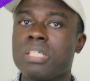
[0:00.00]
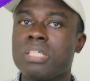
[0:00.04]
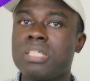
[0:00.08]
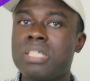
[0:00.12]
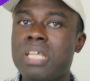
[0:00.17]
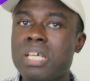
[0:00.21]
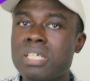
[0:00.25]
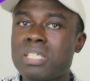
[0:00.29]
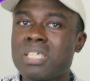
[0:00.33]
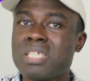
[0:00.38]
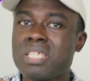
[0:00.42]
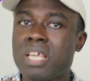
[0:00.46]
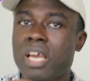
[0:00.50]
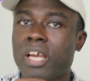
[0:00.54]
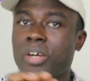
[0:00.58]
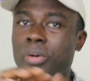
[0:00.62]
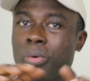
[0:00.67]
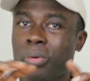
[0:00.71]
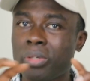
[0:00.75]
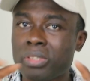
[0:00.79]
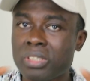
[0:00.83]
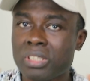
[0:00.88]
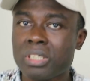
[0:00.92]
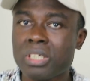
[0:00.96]
This is a
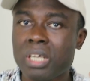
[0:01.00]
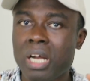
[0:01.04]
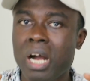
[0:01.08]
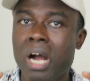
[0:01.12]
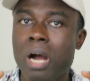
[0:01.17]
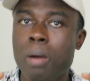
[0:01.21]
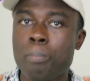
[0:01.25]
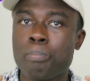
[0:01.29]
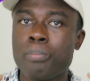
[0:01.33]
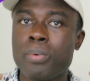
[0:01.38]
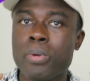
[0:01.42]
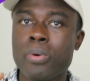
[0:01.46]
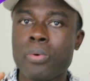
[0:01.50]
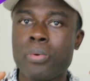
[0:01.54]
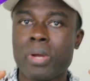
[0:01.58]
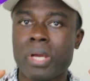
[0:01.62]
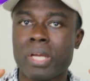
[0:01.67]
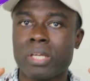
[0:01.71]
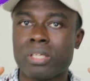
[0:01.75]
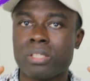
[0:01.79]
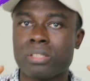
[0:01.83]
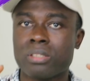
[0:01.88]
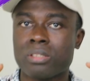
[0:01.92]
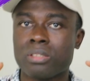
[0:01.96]
critical
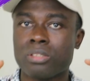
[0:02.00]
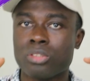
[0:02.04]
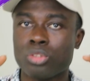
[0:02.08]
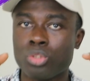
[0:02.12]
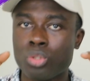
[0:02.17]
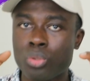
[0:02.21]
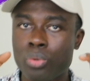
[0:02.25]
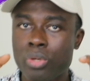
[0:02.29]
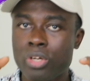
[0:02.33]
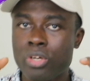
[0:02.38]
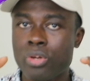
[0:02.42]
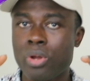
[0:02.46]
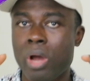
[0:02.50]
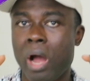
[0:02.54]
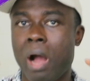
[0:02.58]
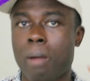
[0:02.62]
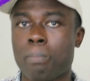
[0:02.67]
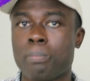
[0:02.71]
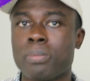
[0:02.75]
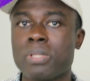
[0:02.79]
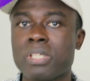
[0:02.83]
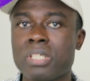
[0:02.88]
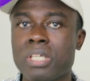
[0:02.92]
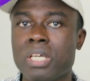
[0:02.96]
period during your
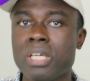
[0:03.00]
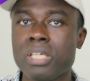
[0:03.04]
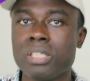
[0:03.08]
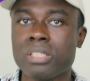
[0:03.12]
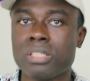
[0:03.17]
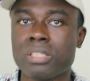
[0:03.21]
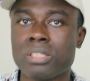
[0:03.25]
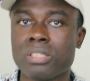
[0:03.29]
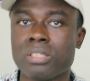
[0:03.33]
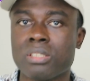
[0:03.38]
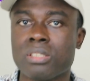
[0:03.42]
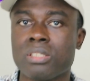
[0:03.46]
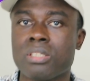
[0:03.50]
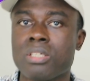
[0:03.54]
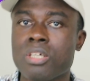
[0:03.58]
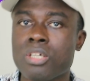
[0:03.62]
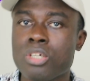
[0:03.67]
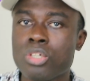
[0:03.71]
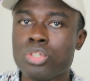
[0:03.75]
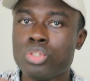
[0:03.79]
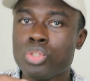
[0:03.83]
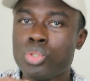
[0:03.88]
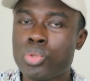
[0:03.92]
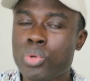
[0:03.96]
application.
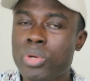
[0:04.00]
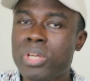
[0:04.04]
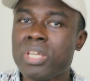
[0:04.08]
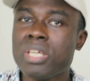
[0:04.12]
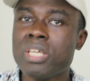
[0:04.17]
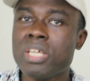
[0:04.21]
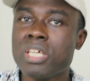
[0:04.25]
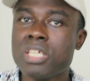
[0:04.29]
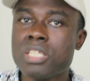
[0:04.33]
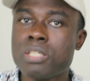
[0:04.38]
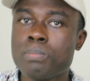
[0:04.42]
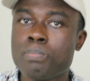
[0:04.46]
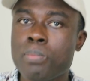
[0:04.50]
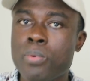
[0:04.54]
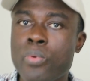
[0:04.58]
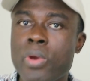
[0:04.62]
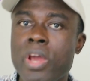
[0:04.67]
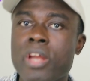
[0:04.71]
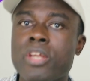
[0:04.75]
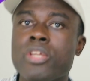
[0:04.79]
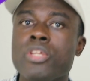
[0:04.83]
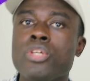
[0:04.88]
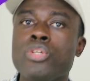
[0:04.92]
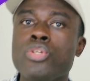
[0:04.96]
During this
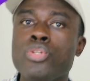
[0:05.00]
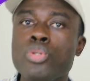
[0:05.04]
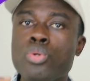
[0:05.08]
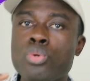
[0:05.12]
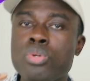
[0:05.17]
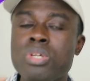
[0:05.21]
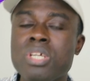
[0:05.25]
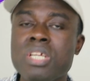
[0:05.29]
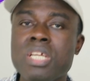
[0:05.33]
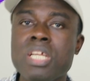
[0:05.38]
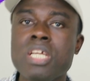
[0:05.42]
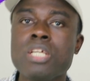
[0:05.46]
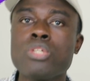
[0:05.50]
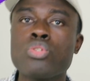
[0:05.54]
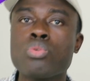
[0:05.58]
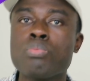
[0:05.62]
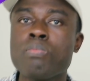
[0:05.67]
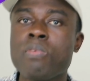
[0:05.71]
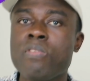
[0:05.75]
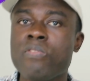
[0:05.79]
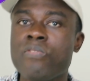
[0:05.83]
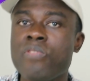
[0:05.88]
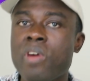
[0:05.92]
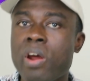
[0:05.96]
period, you need
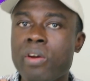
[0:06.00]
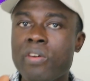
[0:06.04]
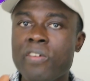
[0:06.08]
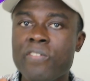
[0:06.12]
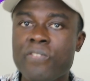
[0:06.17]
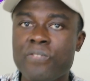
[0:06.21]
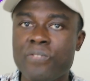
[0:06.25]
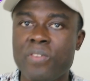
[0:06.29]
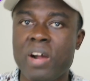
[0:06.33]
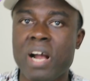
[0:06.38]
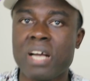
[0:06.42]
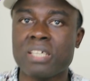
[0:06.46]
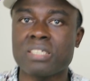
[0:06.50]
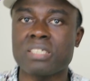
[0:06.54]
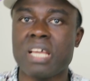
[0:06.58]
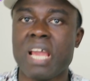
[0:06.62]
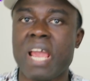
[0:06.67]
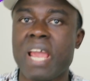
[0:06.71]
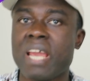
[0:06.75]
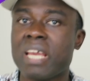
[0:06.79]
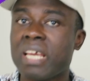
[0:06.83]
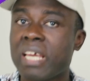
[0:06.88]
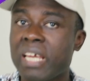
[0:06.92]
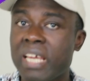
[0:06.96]
to be very fast
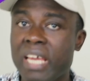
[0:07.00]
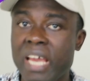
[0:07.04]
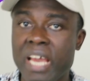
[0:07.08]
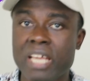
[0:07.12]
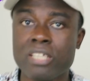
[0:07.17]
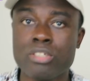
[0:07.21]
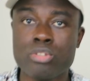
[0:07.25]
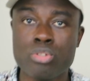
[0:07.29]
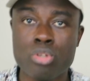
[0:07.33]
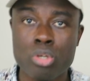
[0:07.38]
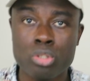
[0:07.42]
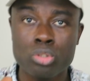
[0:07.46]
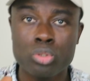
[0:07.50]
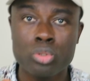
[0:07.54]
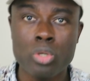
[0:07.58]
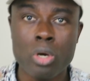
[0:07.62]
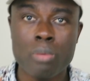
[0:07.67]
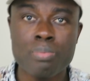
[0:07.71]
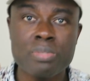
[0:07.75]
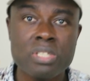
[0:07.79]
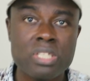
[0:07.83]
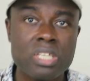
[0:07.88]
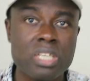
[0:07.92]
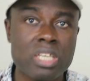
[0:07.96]
and get your
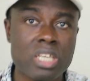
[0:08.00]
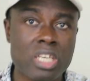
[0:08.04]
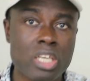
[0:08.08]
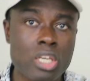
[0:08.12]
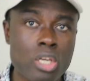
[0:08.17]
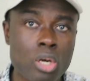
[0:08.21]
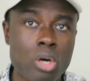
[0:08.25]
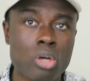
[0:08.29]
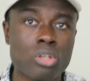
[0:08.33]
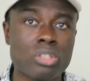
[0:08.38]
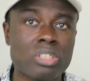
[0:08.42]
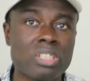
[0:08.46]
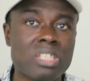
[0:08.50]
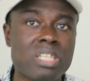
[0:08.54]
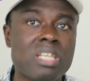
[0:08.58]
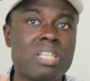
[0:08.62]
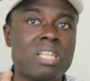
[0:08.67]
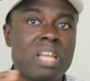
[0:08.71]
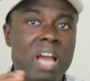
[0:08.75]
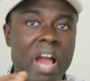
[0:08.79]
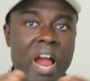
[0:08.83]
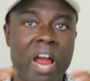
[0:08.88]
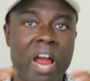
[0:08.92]
job secured in